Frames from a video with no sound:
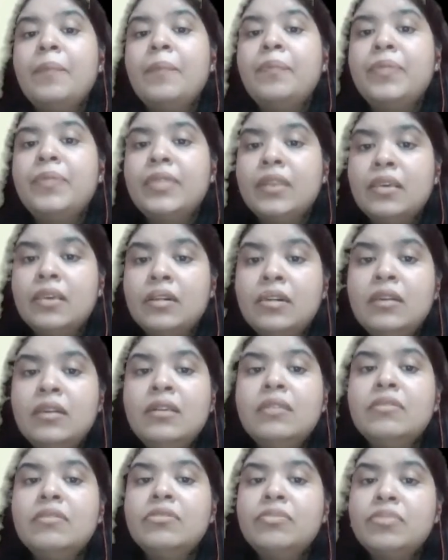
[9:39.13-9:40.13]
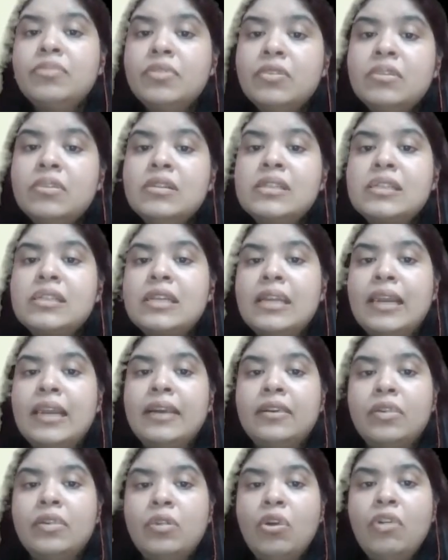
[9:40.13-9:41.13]
the first
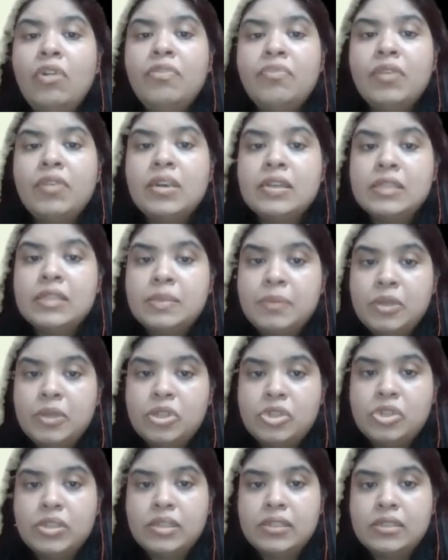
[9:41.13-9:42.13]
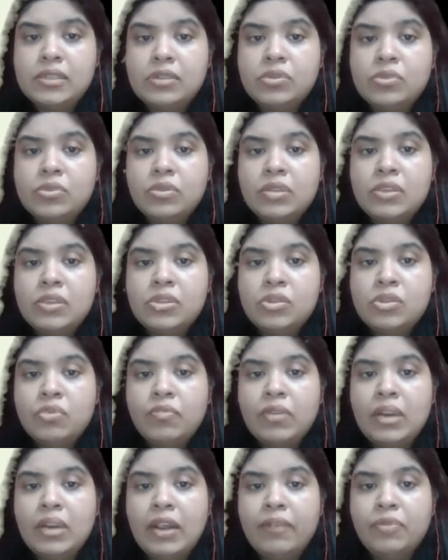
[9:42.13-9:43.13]
letter of species. So this you
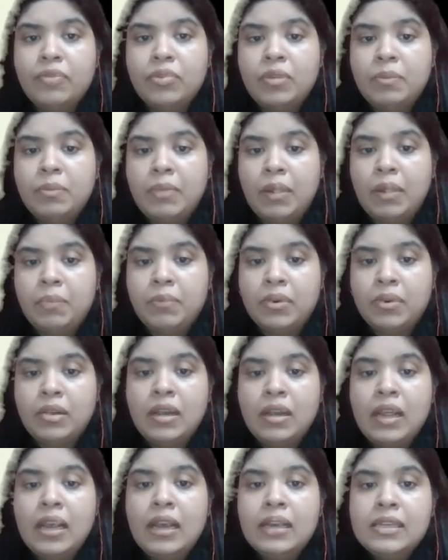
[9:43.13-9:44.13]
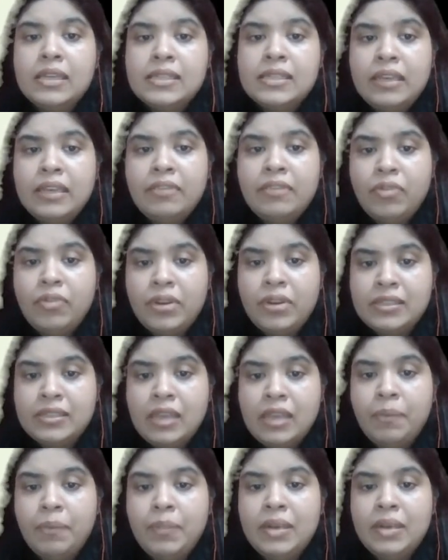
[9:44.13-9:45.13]
will have to remember. Say for
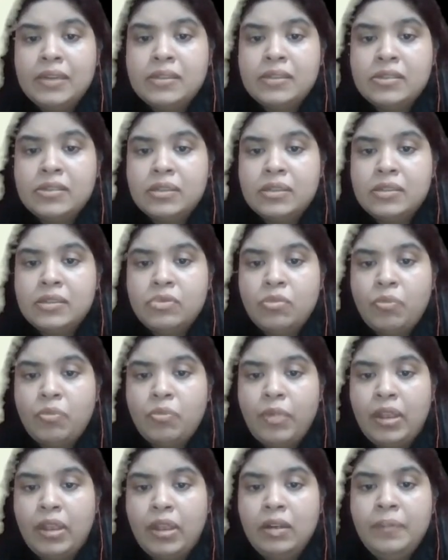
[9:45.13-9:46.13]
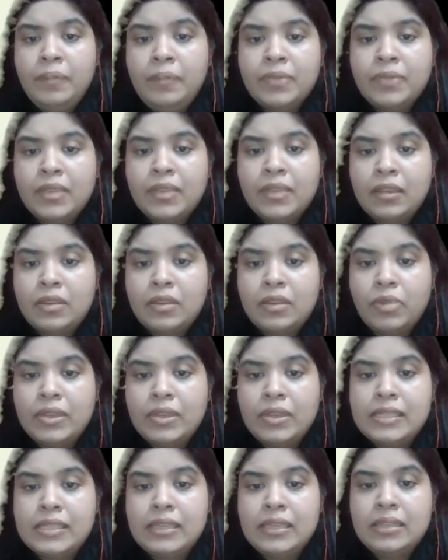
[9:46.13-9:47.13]
example, it is written over here. You
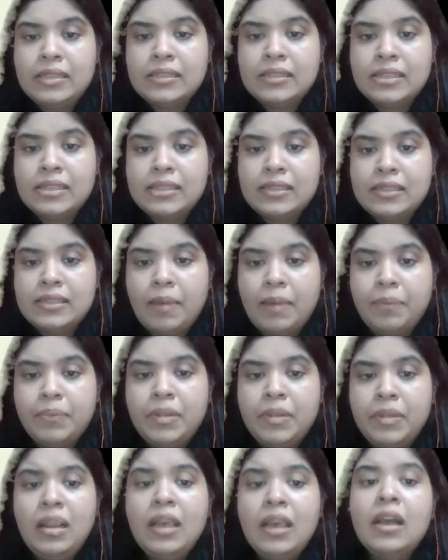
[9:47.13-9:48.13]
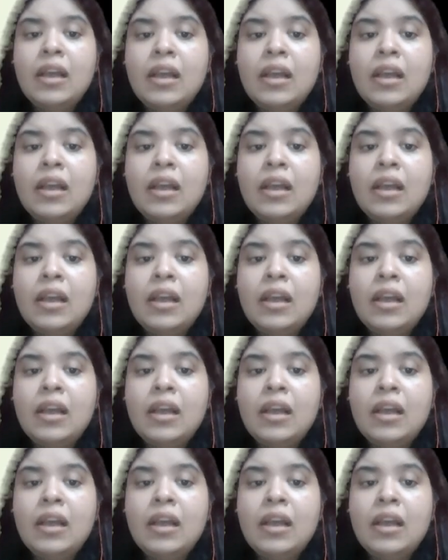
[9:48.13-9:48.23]
can see this example.